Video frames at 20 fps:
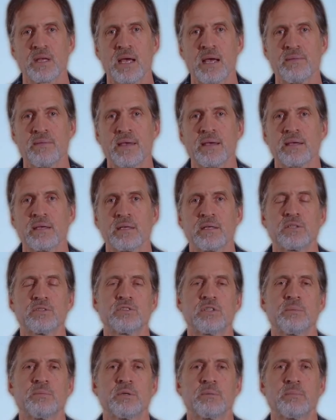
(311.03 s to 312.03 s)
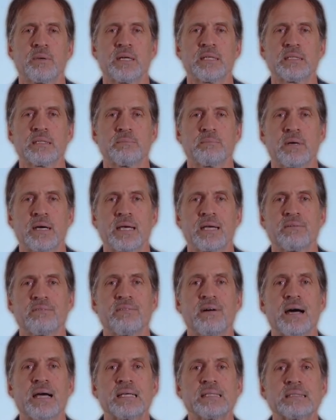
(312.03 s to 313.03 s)
And they can contribute by
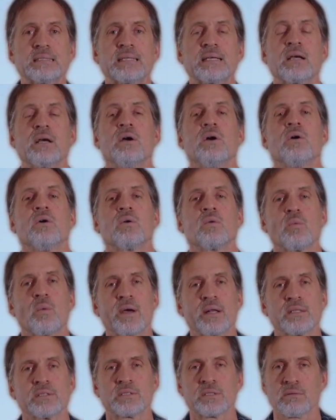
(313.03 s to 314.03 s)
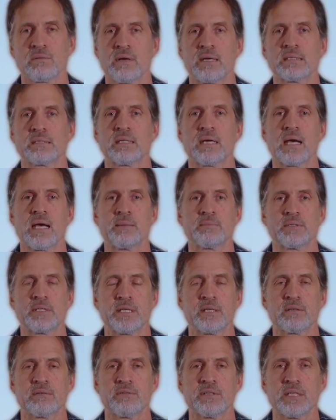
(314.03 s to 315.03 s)
advising when is the right time to
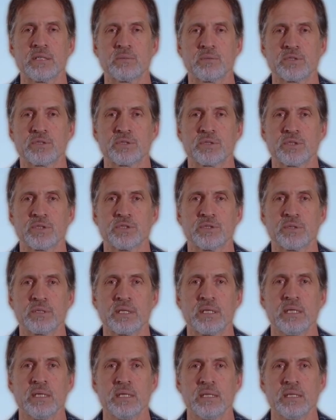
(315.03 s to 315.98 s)
intervene with surgery.